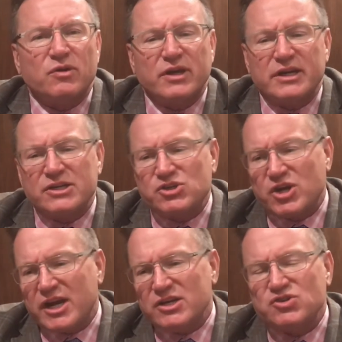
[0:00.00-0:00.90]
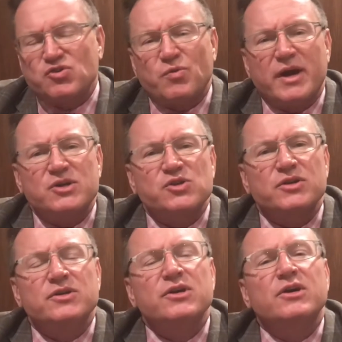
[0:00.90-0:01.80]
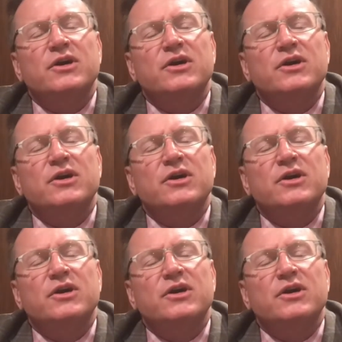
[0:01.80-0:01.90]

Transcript: looking to change direction